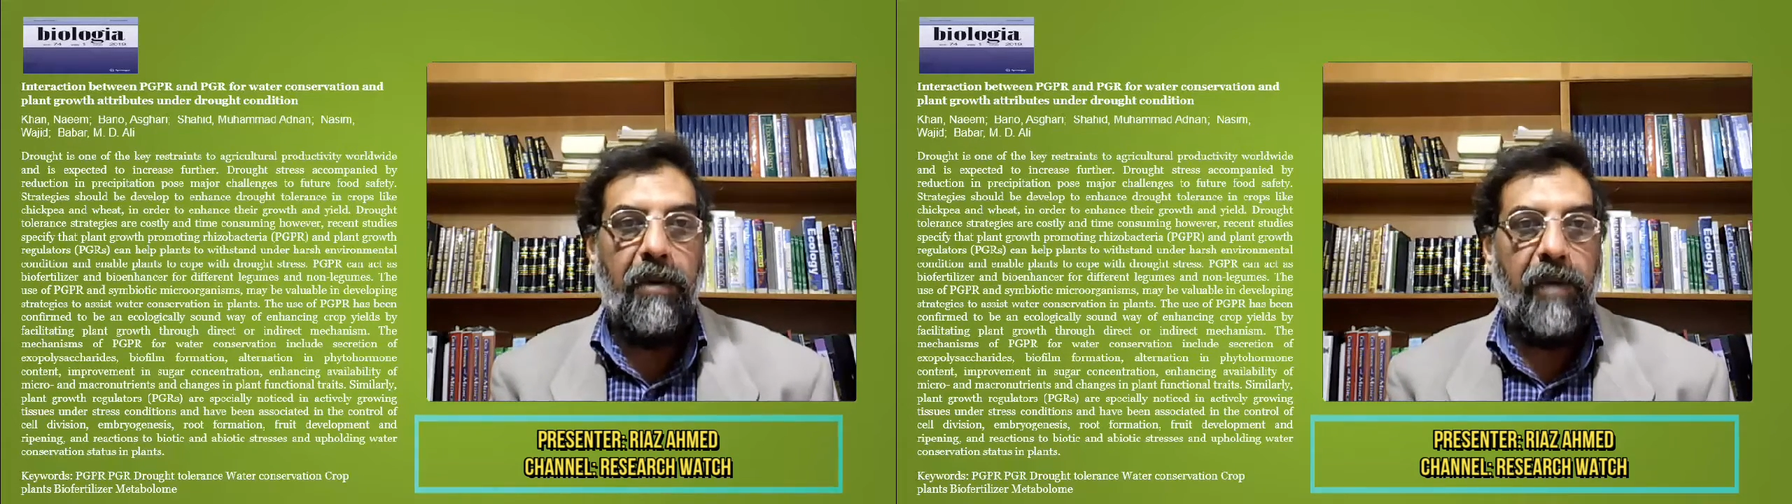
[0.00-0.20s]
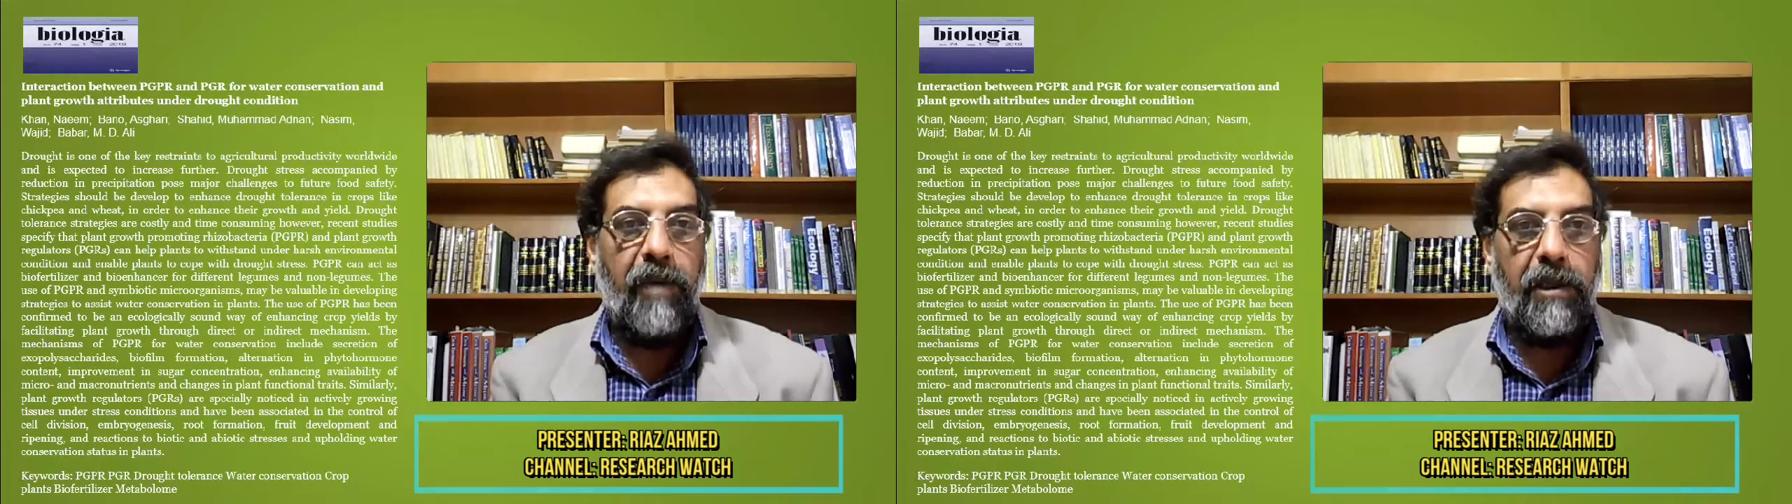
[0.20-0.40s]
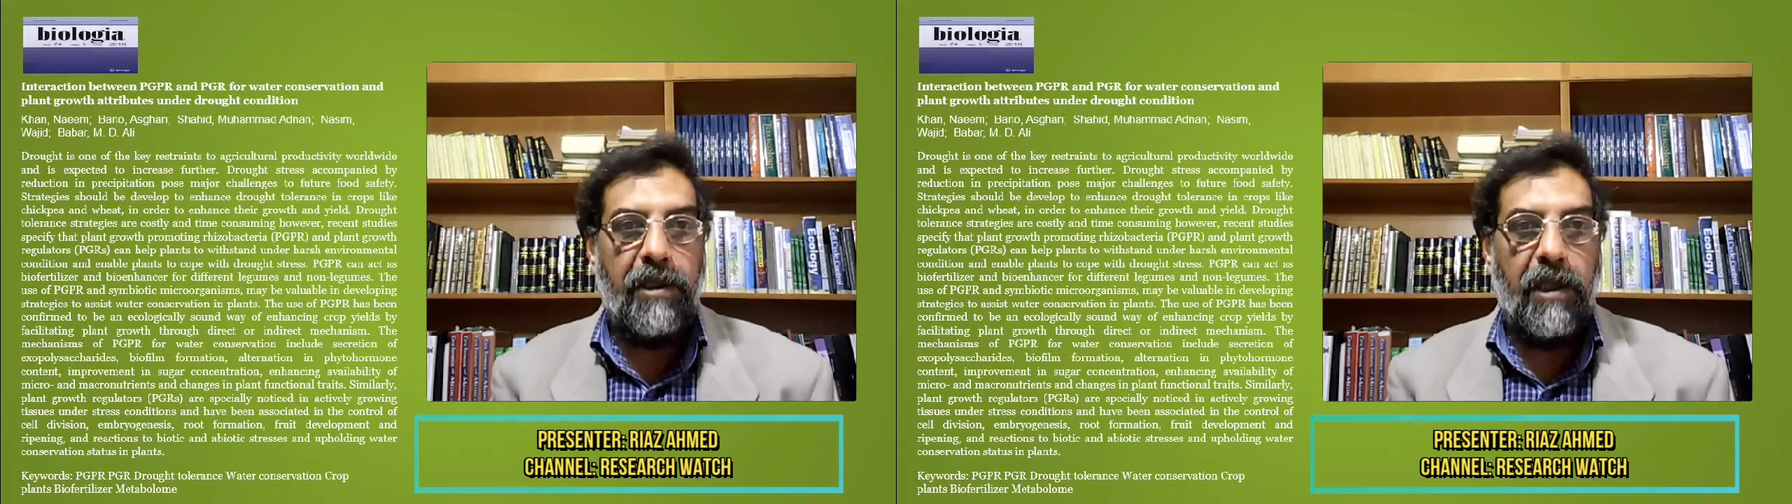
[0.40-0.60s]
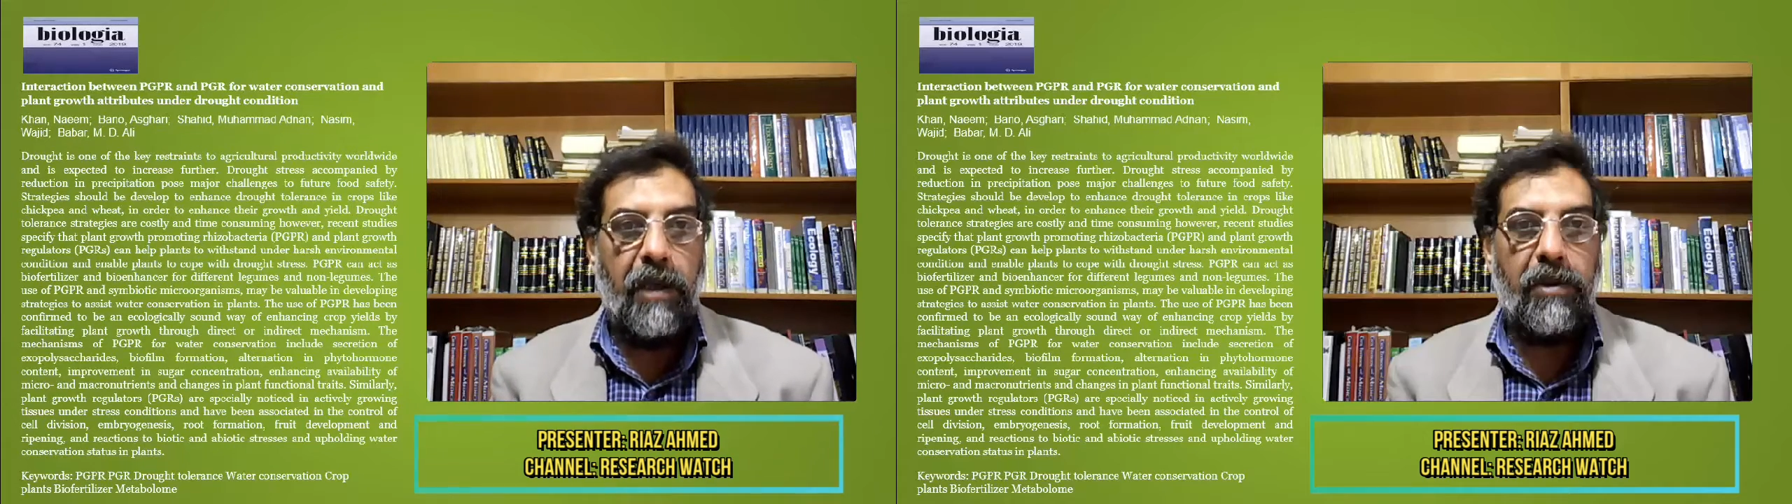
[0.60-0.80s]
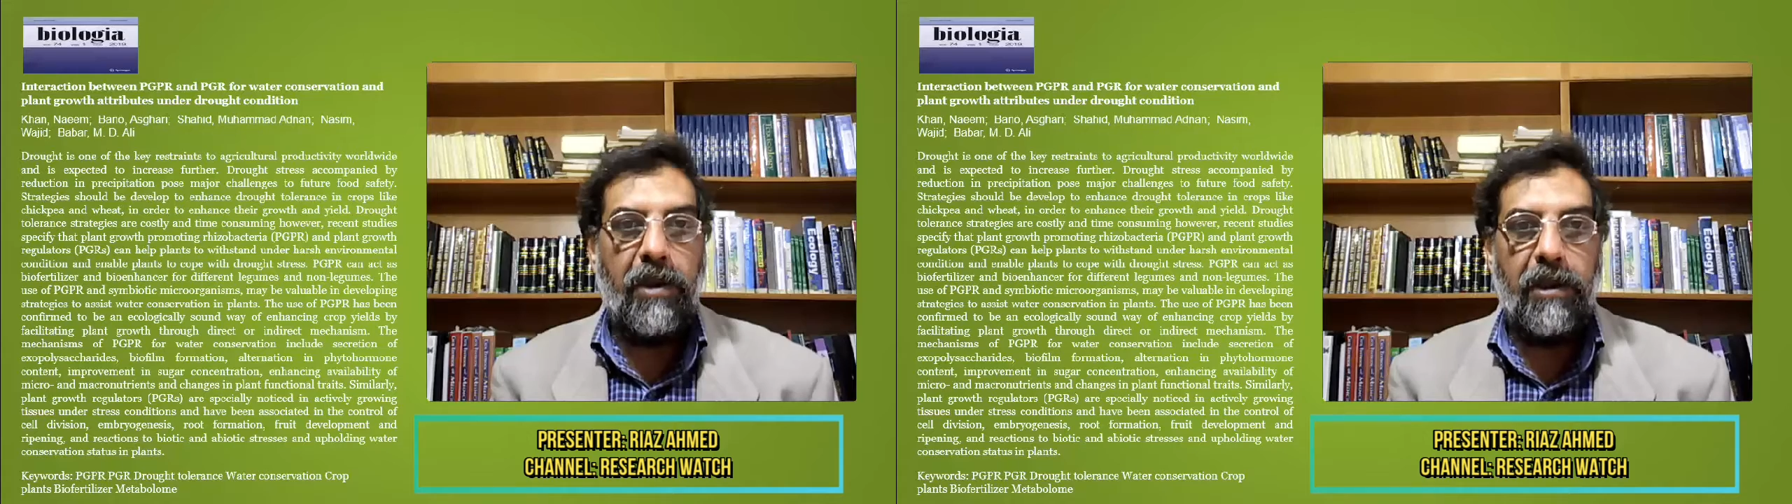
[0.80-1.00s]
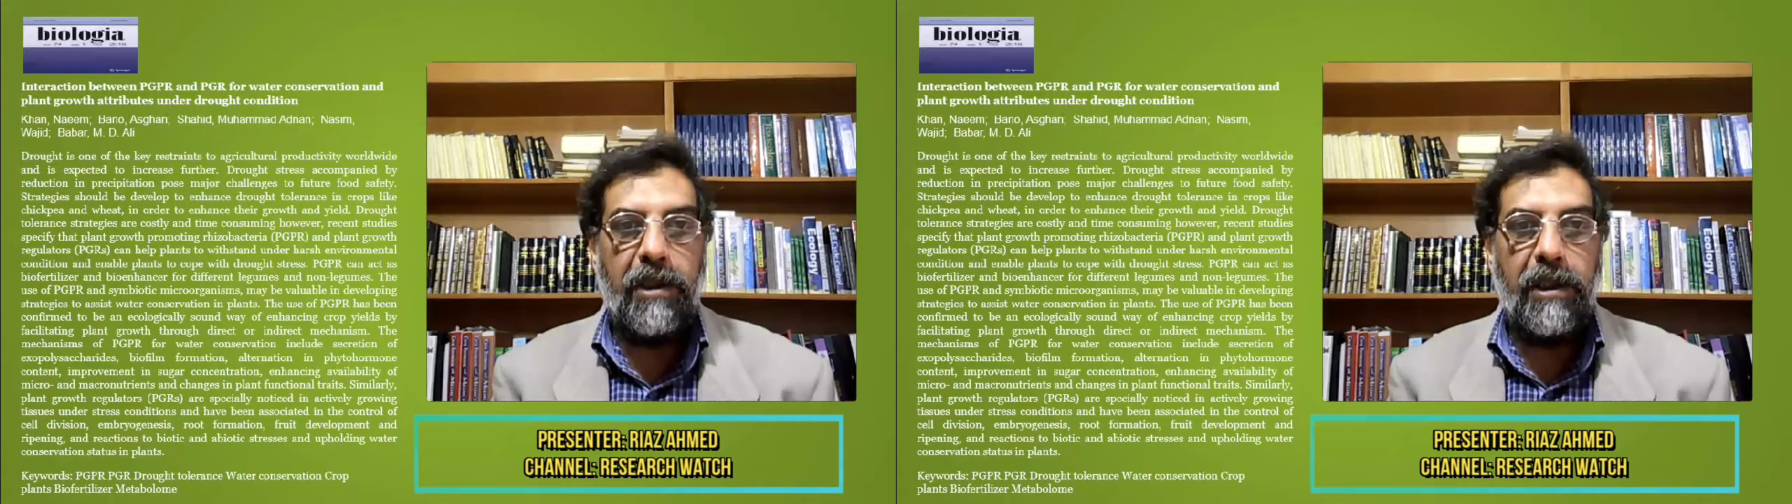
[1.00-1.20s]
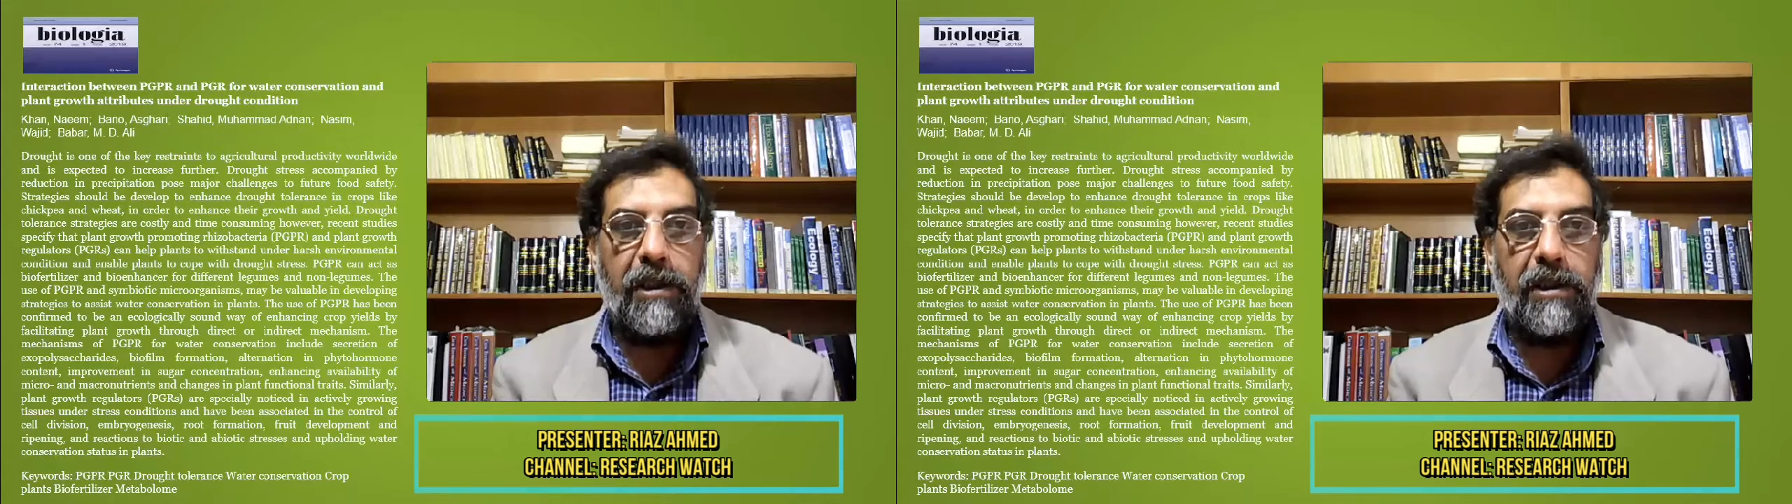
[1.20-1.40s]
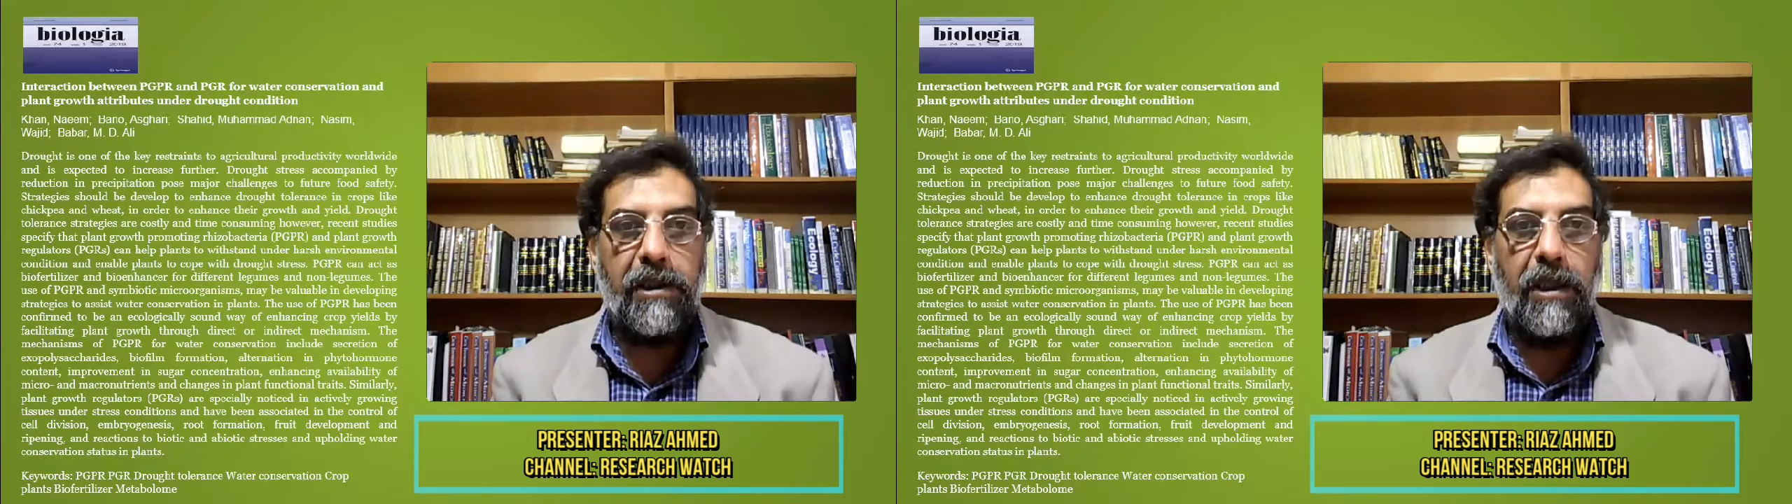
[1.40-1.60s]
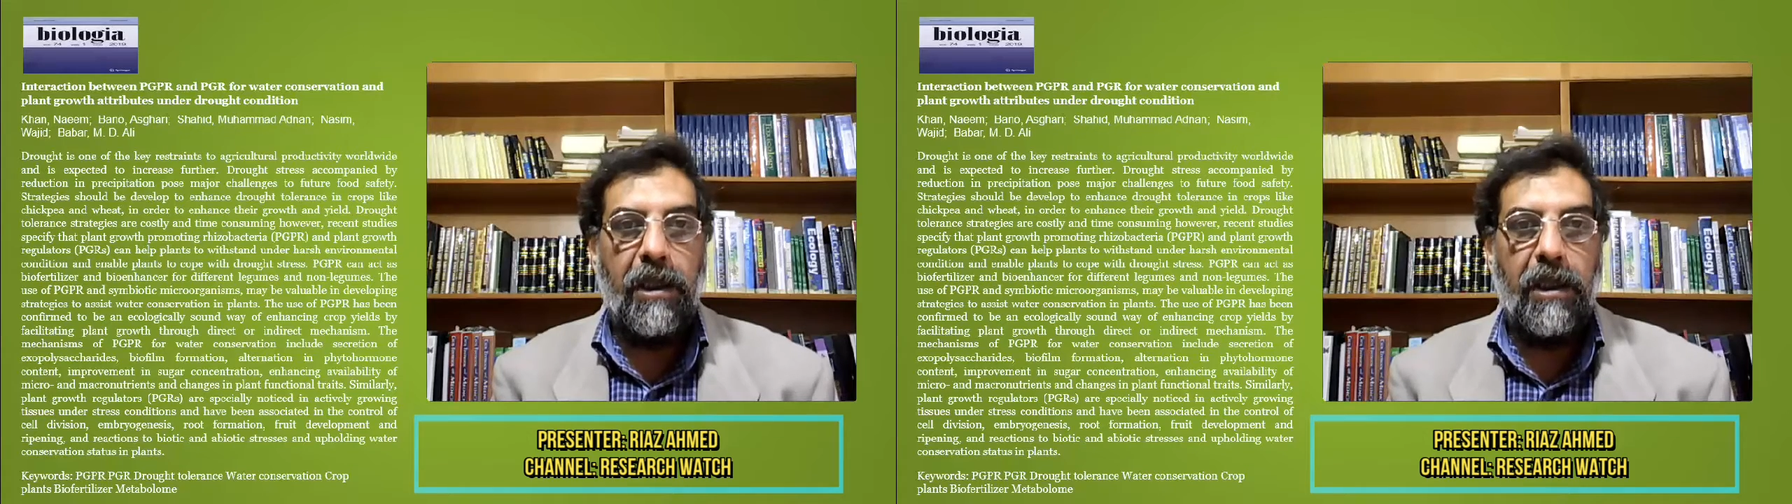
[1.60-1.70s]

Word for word: for drought tolerance